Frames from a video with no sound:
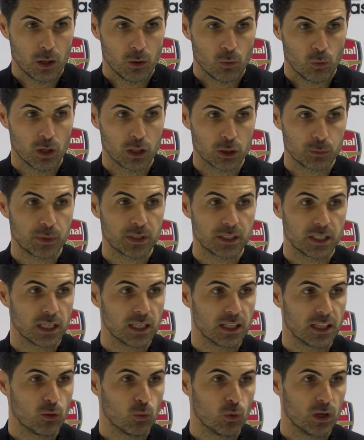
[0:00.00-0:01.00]
Well,
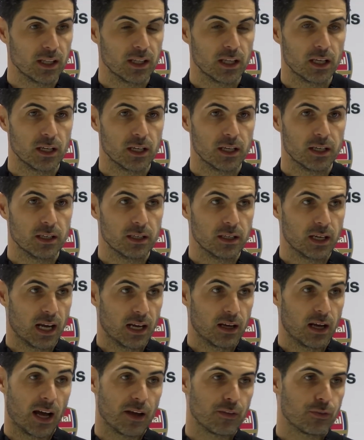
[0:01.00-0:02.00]
especially the way
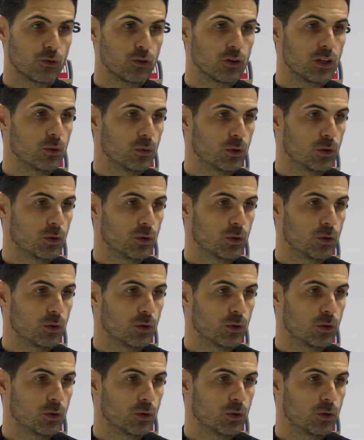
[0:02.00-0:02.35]
I thought they